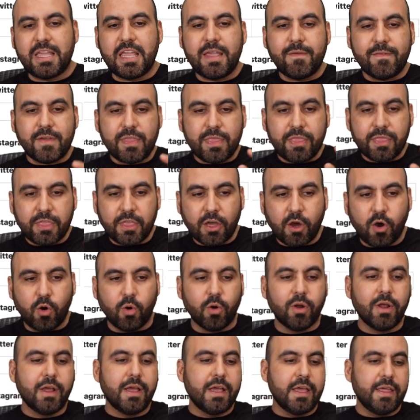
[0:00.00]
even
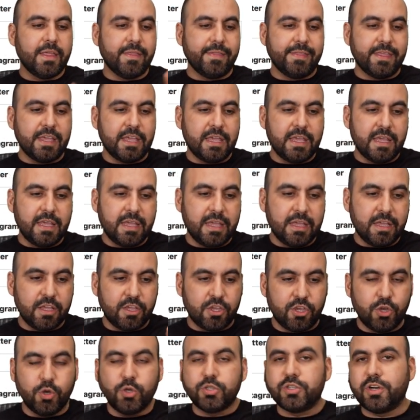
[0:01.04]
though the
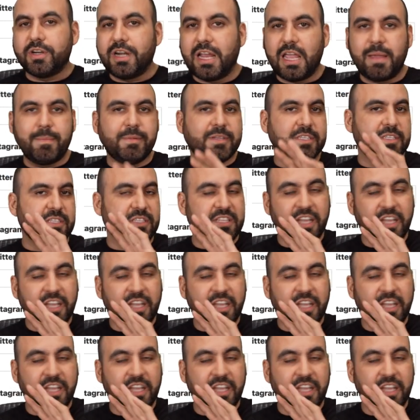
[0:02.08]
username is